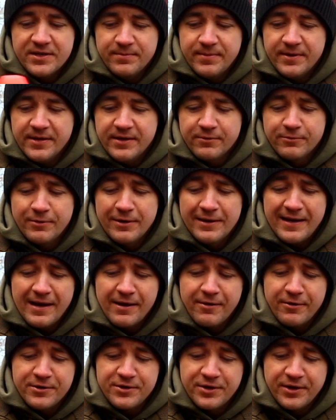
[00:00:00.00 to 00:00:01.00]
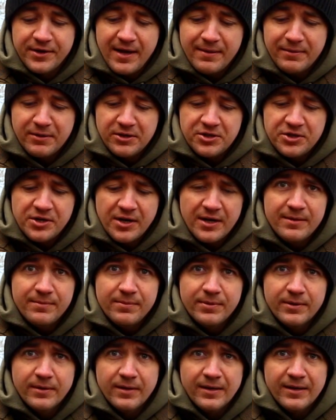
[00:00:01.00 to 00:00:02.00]
to be a really aerodynamic shape,
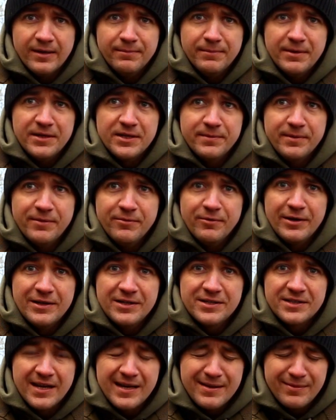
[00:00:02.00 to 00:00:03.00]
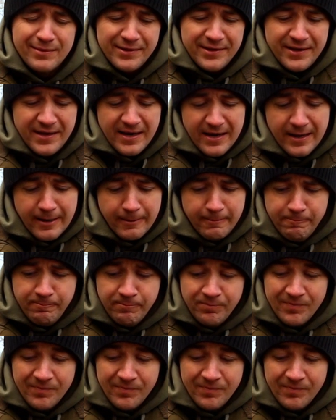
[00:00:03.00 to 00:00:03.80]
meant to be really stable in the air.